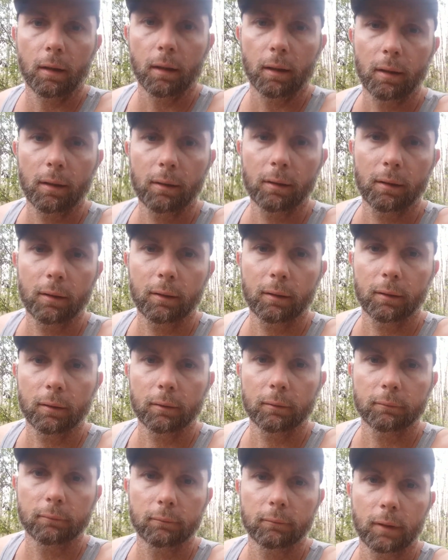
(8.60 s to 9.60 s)
I
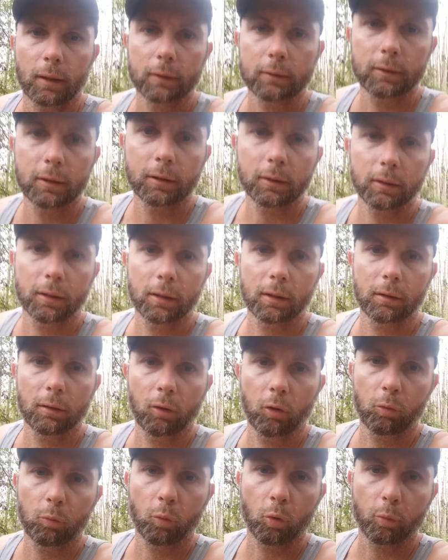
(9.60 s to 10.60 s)
tend to get a
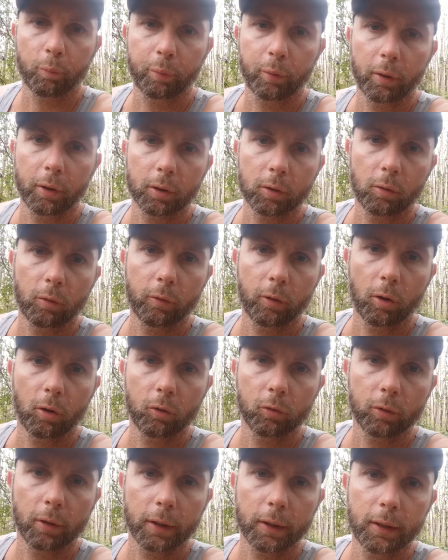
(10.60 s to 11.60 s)
little more political the
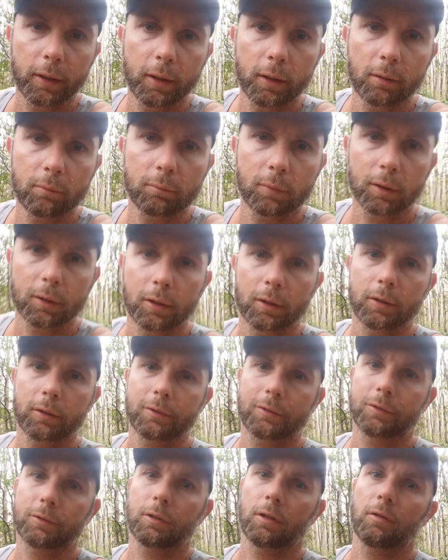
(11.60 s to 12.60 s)
older I get because
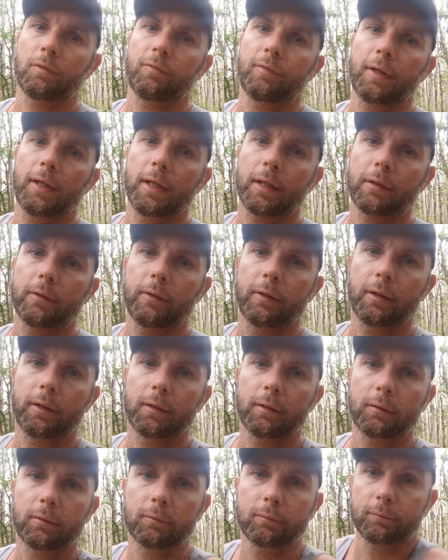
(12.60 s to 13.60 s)
of the fact that
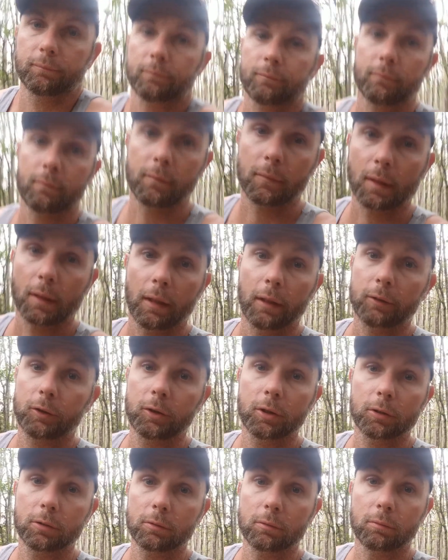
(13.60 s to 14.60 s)
it's
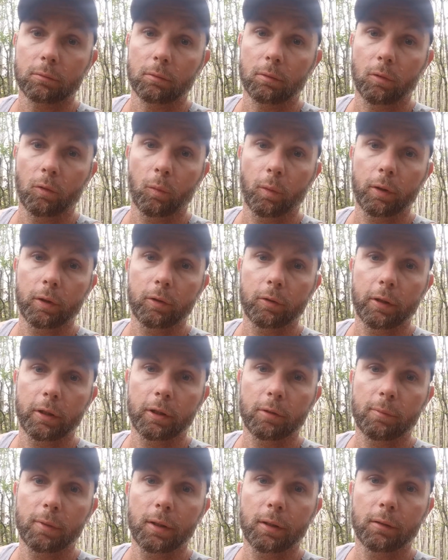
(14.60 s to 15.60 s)
just the way you
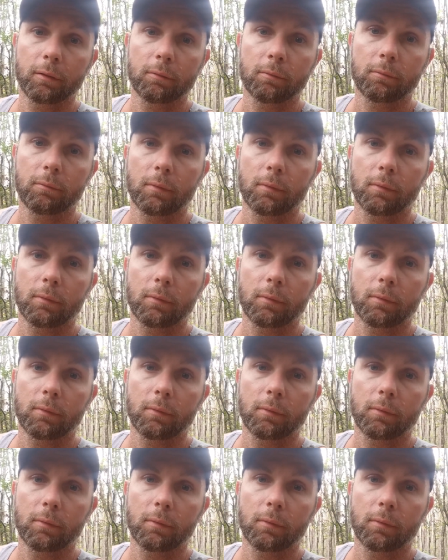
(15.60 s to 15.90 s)
need to be.